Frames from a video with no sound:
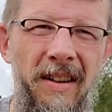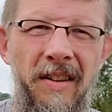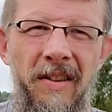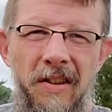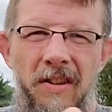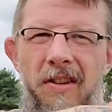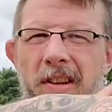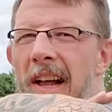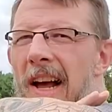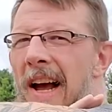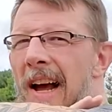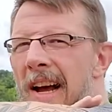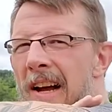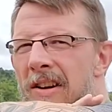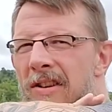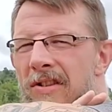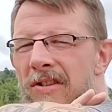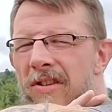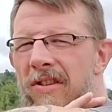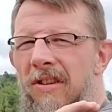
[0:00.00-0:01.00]

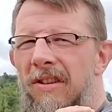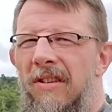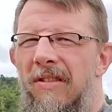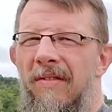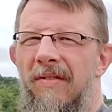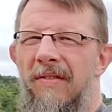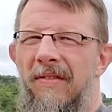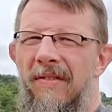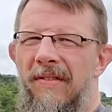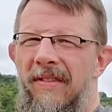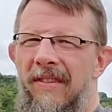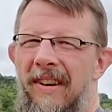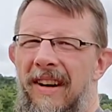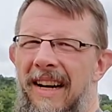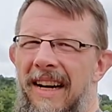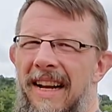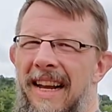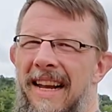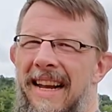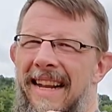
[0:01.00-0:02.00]
slash,
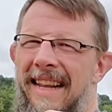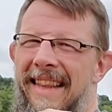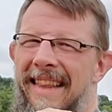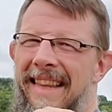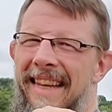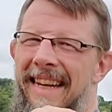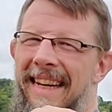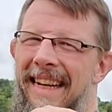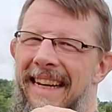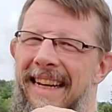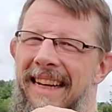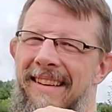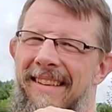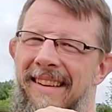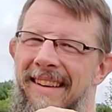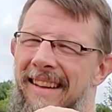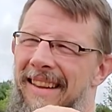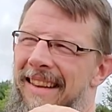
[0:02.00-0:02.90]
right? Then it gets it.